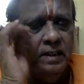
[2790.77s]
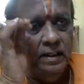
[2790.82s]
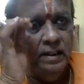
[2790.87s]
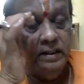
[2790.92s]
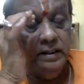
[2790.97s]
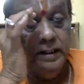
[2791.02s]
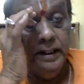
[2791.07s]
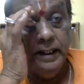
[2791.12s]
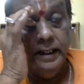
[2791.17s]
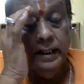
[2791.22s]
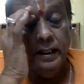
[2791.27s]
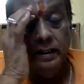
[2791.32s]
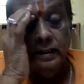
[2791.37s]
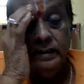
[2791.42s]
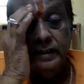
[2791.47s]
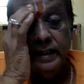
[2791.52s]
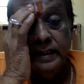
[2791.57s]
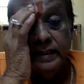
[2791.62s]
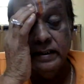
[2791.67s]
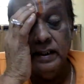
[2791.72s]
the
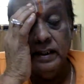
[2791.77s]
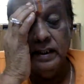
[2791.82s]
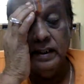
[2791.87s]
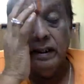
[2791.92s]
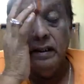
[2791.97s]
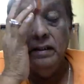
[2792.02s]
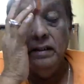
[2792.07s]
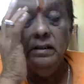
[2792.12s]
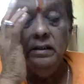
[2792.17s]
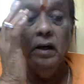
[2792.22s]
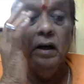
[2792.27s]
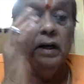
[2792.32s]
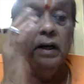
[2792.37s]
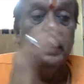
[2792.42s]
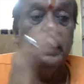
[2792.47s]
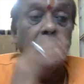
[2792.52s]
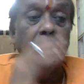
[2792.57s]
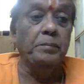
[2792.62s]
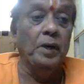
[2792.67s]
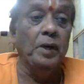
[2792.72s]
debtor or
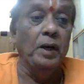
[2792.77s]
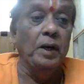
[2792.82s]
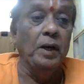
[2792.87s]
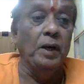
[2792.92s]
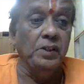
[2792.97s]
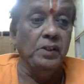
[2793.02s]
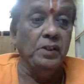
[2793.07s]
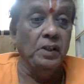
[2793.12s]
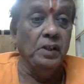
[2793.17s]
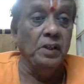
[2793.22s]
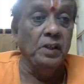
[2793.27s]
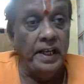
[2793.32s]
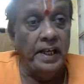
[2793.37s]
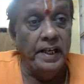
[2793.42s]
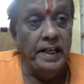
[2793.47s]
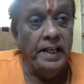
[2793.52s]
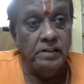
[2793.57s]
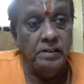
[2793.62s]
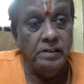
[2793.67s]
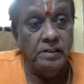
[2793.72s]
the promisor signs.